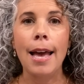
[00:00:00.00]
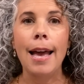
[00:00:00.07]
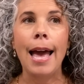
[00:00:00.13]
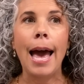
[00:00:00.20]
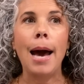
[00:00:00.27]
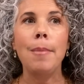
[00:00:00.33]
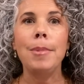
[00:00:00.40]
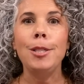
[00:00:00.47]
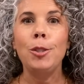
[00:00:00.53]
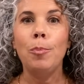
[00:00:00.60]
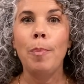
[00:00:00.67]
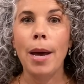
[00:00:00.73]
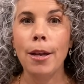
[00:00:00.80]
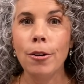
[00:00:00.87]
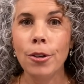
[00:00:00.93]
how much
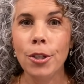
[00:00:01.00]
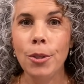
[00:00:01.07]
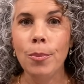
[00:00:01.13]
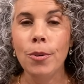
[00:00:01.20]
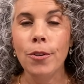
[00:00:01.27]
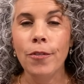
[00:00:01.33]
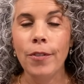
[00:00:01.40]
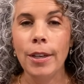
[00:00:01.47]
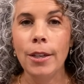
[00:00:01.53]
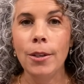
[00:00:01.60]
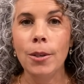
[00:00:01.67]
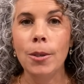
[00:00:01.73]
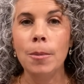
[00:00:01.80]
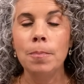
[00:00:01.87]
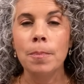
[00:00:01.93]
better you will
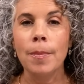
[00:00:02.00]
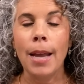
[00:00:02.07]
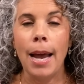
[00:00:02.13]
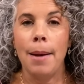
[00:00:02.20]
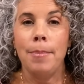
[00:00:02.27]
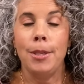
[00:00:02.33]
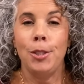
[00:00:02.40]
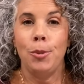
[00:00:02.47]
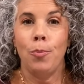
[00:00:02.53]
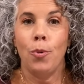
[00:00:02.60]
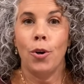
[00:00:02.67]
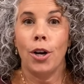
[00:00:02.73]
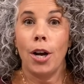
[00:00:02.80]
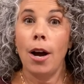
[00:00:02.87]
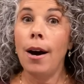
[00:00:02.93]
feel, how much
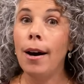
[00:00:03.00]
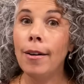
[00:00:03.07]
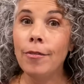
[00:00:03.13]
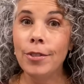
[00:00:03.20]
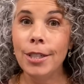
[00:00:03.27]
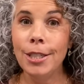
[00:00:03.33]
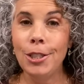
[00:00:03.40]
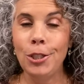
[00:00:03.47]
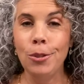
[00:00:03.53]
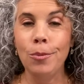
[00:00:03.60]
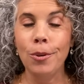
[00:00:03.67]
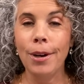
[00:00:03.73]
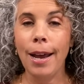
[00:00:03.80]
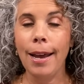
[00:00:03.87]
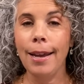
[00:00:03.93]
more confidence you
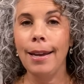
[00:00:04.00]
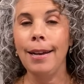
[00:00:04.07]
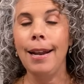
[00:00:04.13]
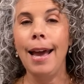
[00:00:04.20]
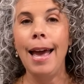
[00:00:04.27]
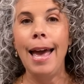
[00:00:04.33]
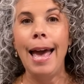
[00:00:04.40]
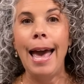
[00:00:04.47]
will gain,